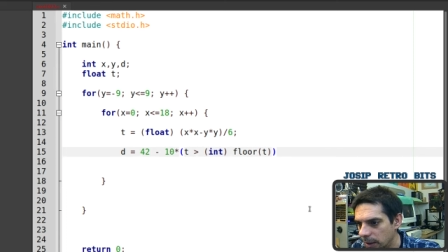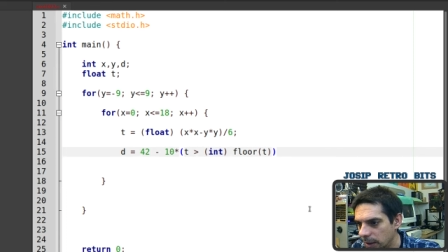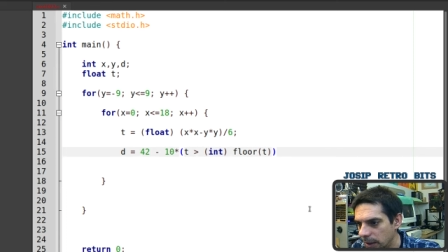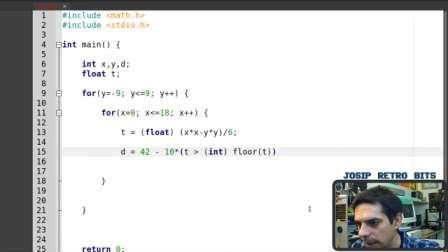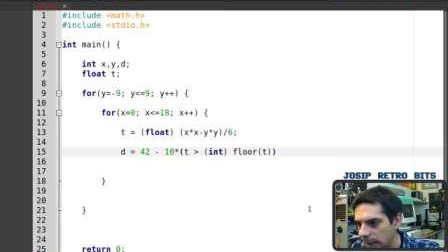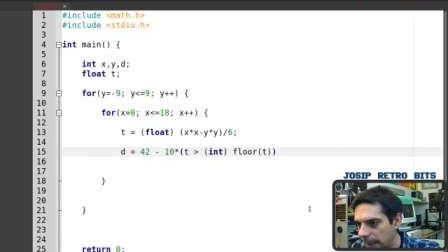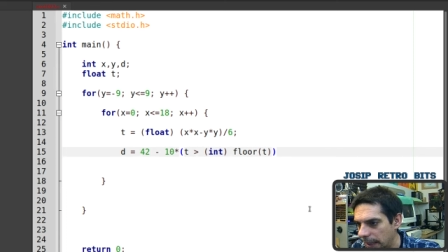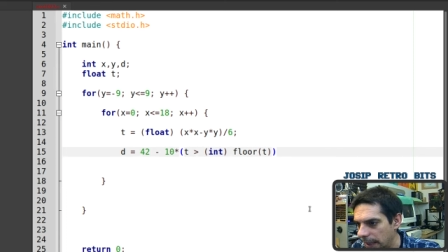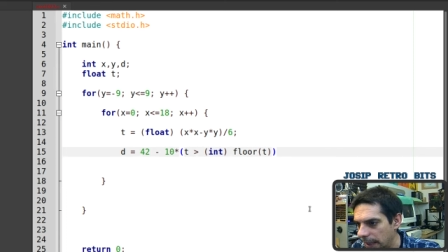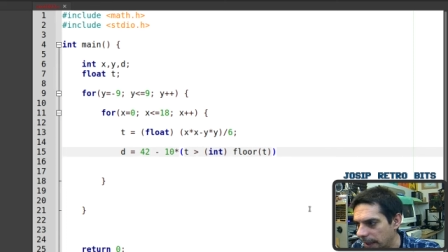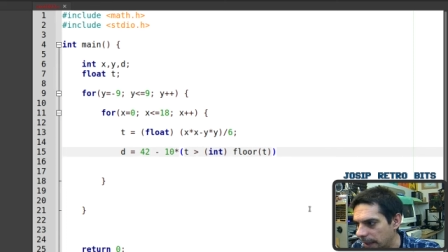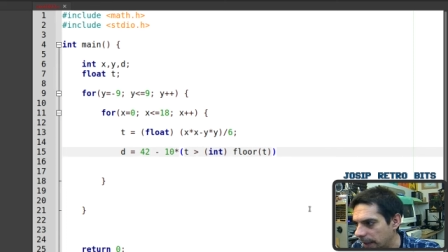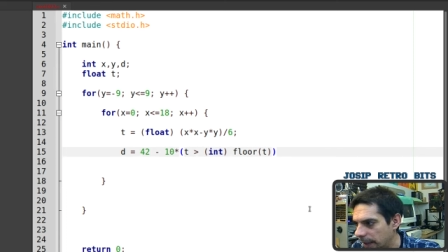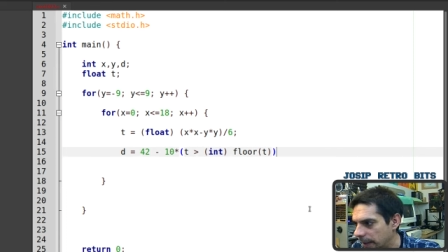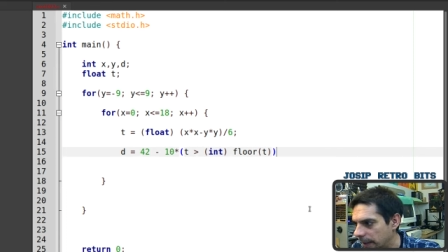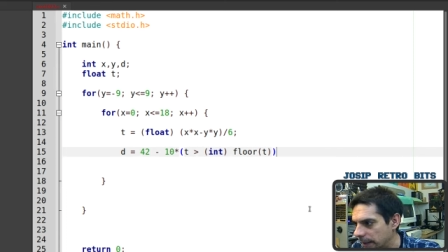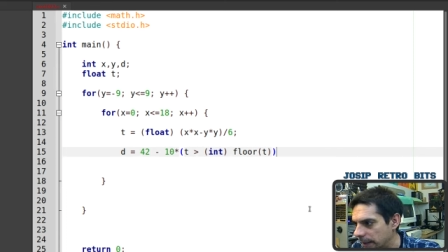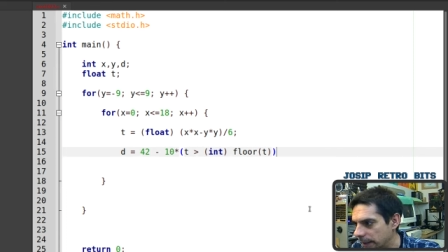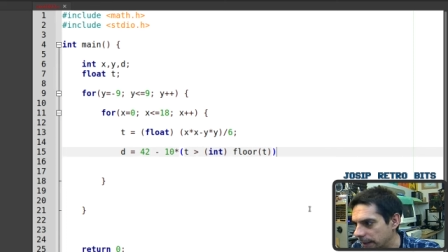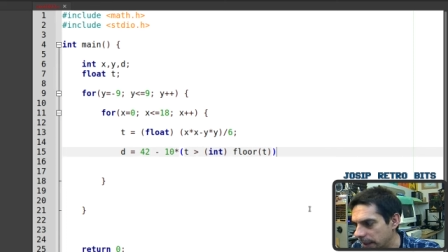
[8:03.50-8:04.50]

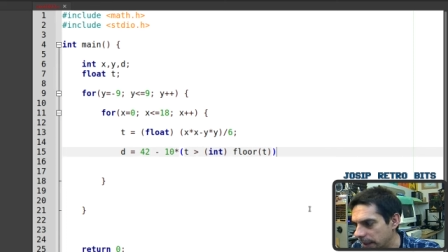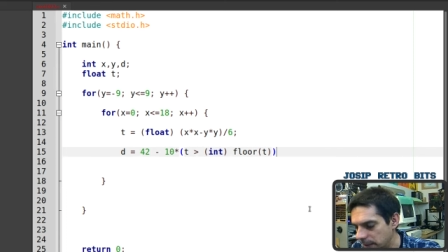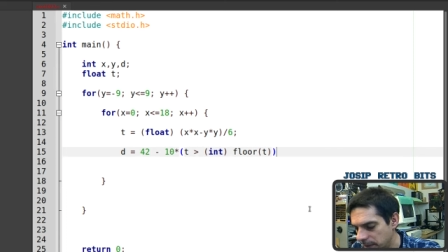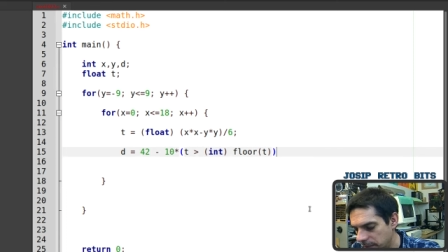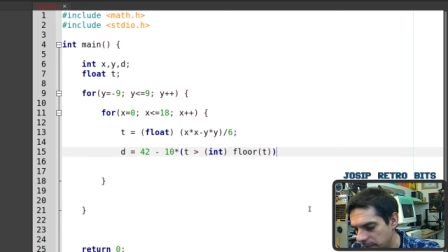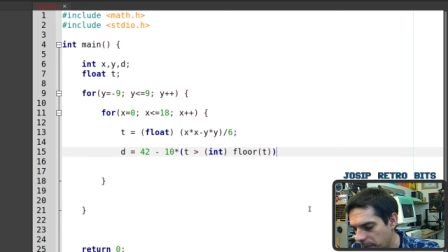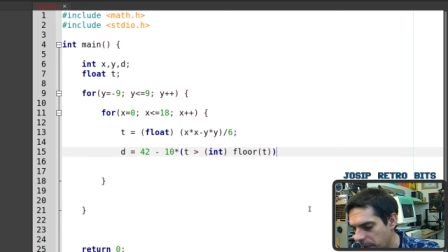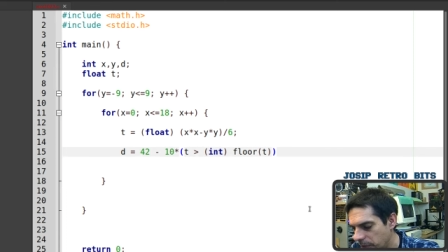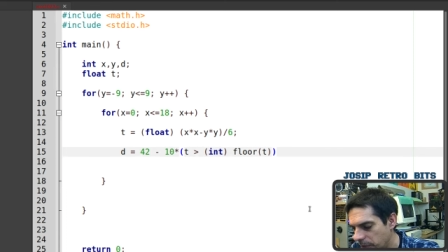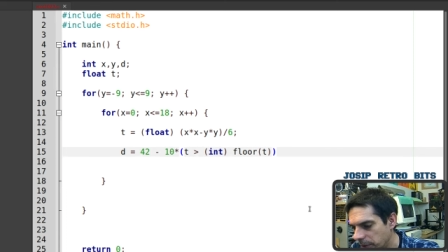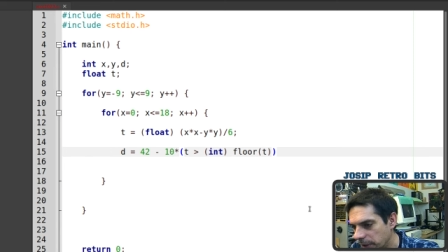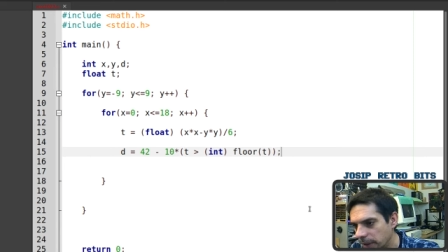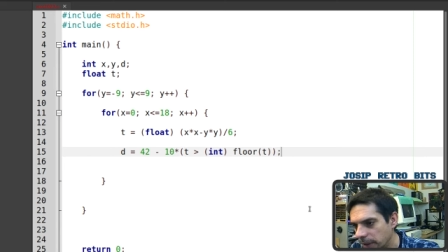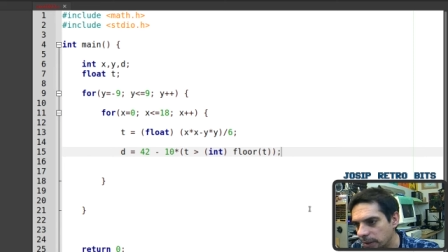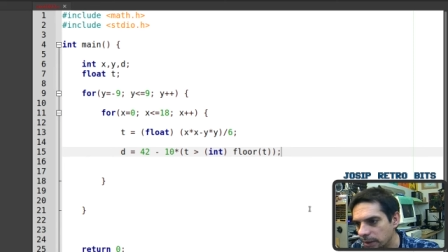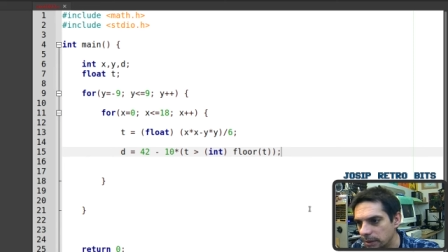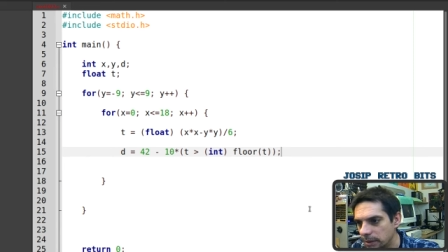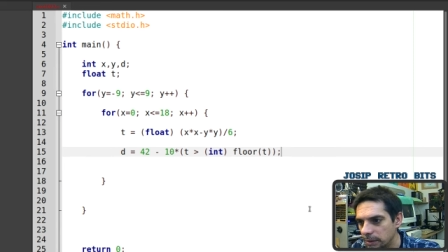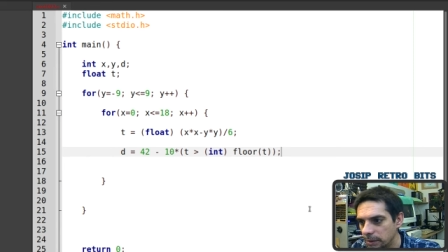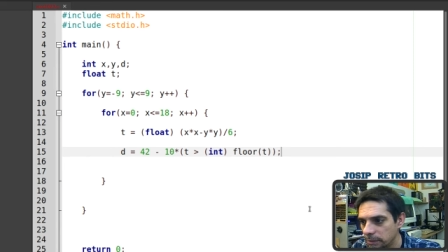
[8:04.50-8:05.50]
And that's about it.
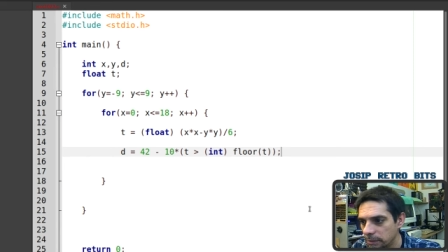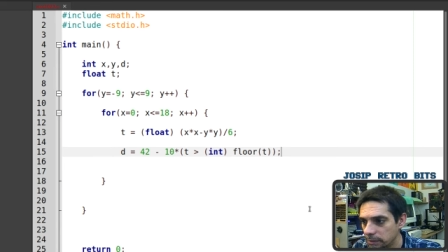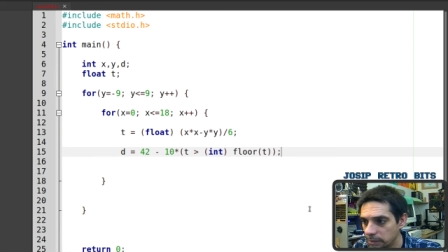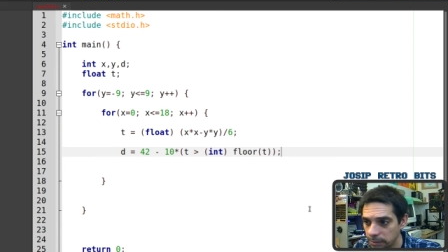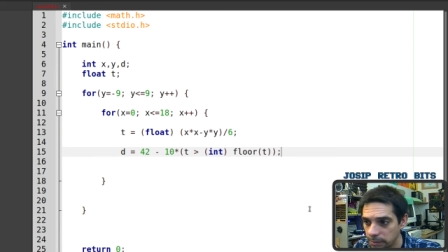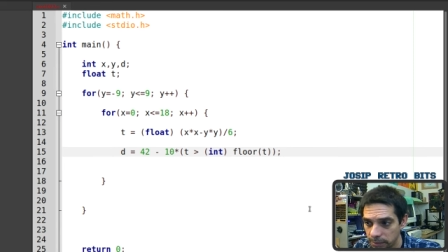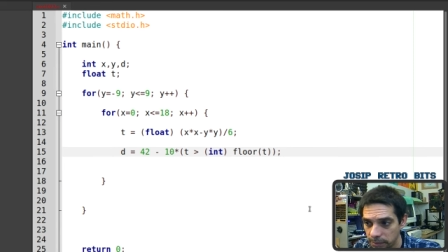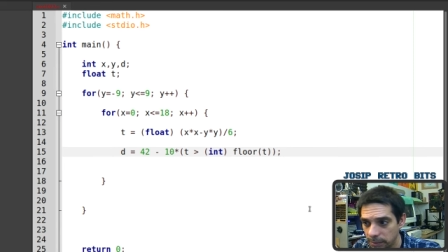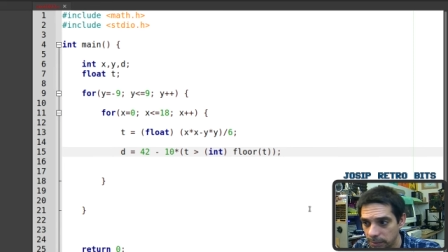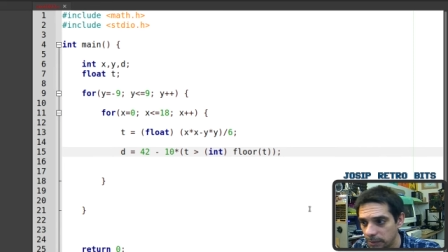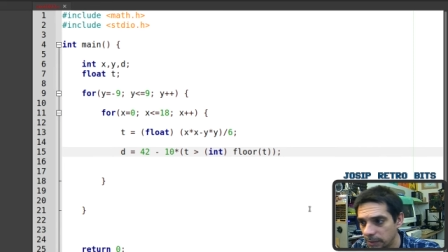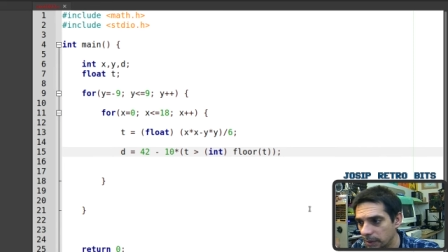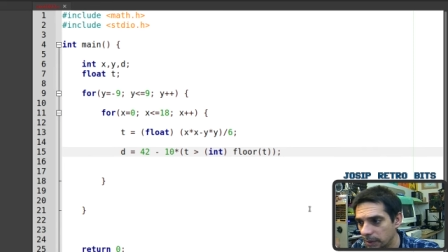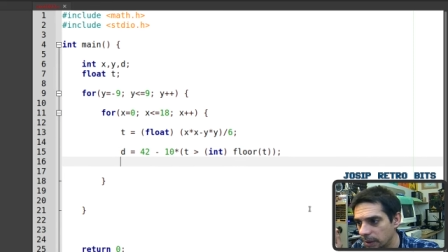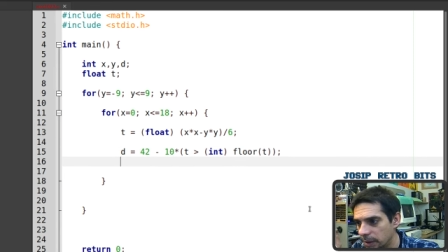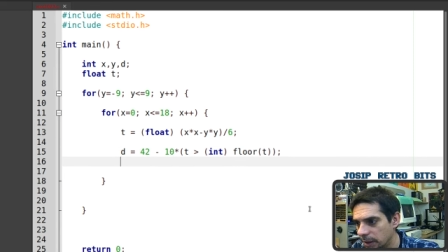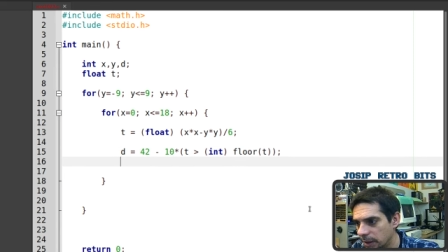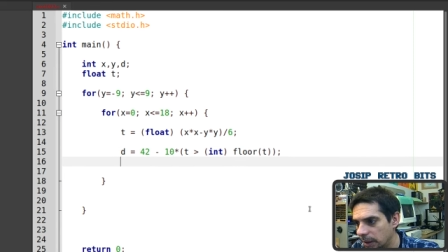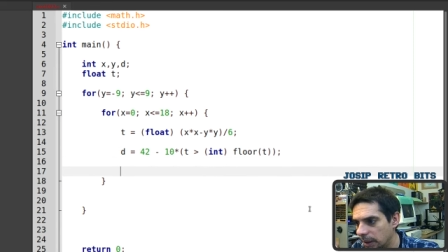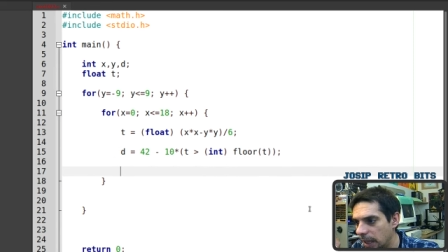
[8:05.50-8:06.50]

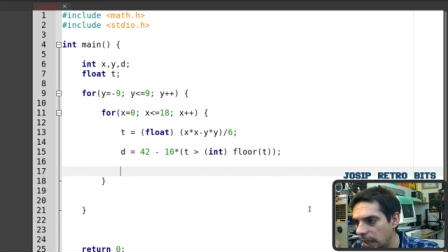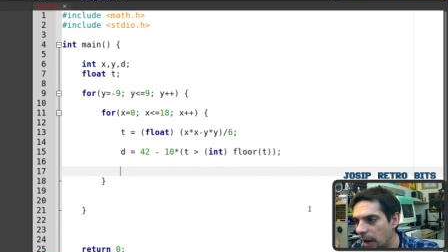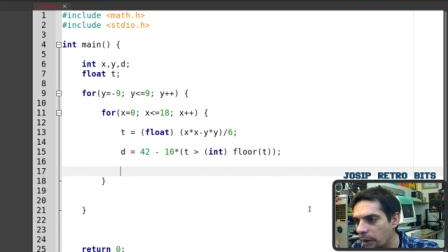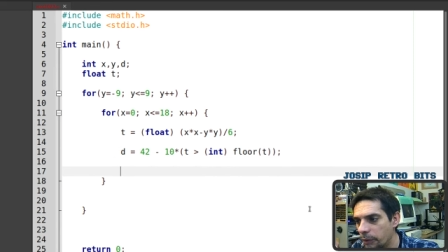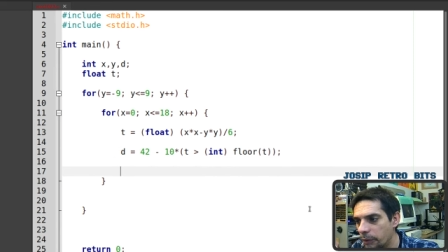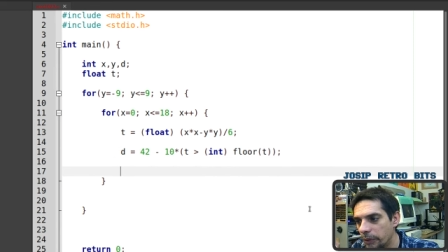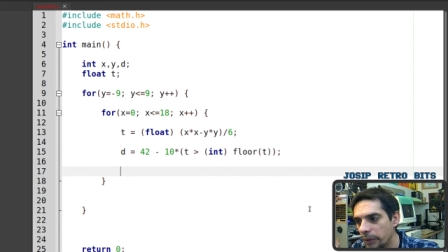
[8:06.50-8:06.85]
Now we